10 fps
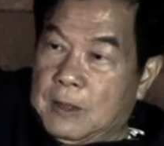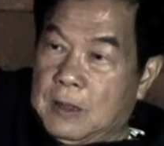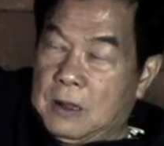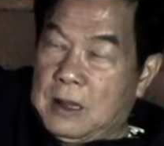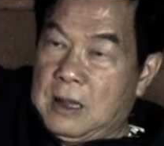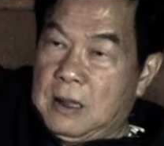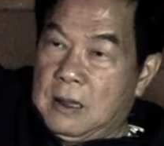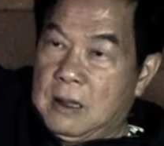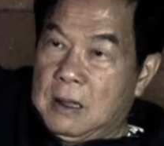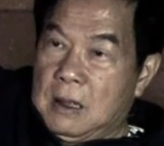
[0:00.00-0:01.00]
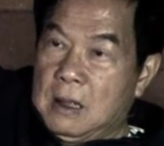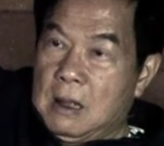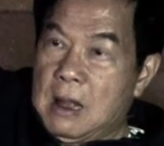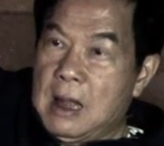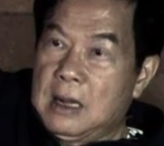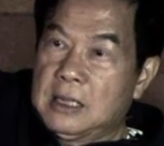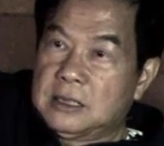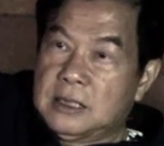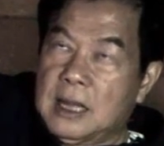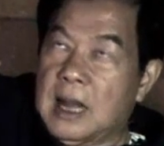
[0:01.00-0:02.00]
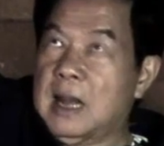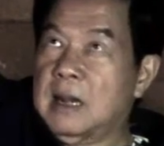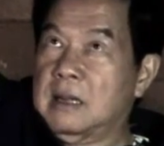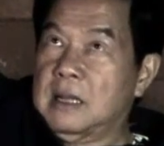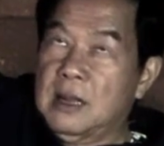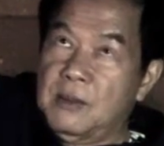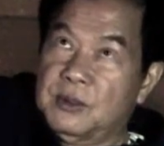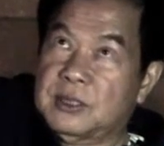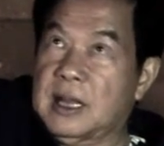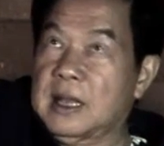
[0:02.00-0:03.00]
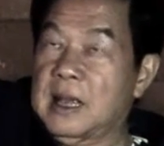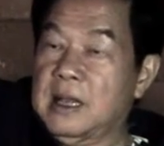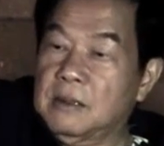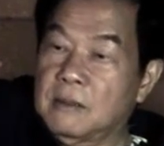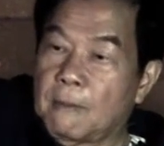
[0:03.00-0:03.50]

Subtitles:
Okay. And they see color, hear music again.